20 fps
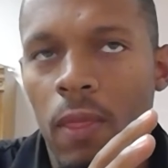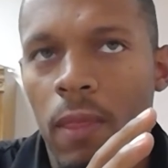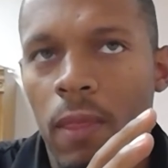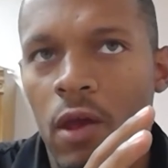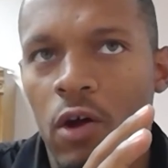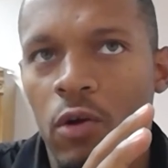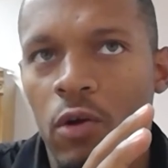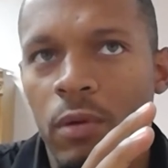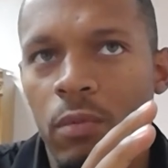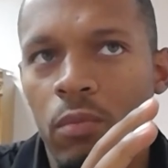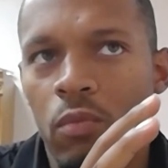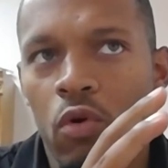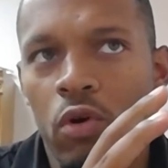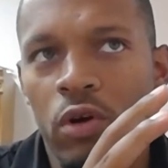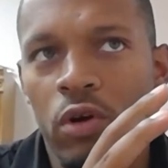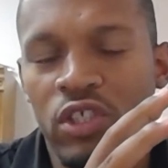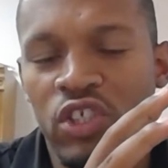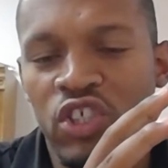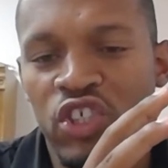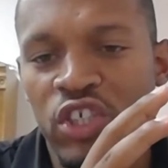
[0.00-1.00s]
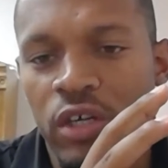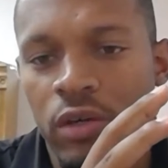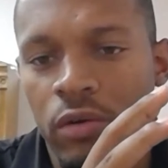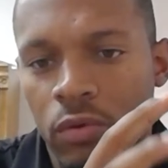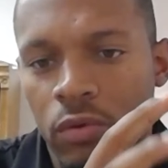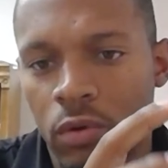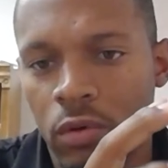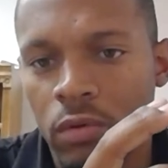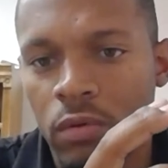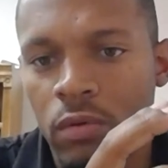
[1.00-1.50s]
It'll be more
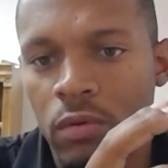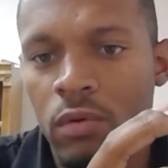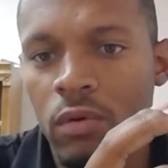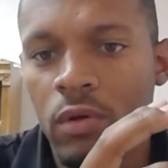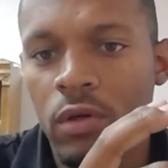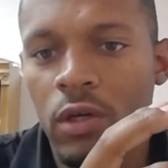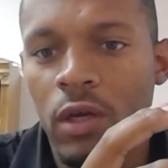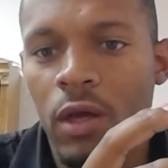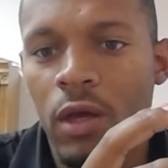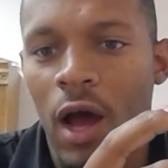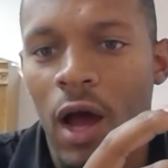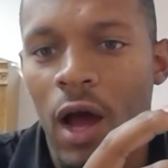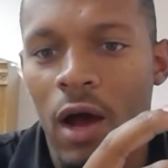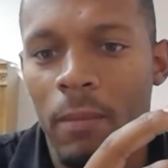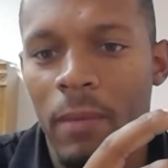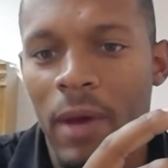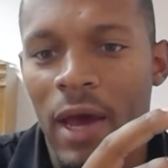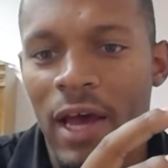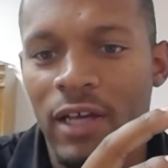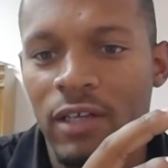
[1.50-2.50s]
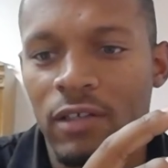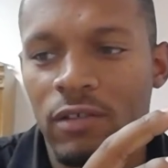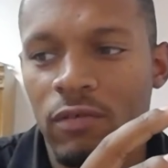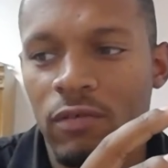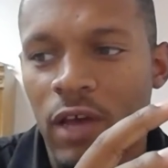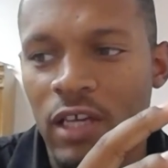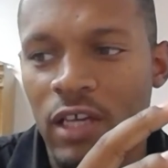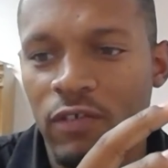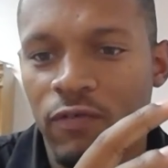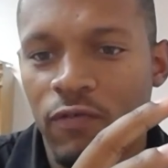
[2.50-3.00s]
general, as
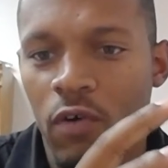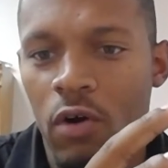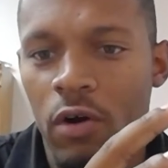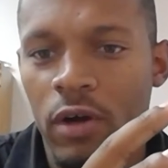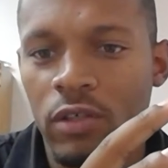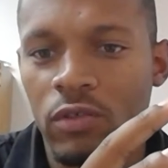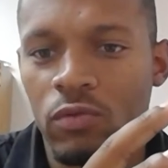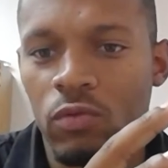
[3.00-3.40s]
far as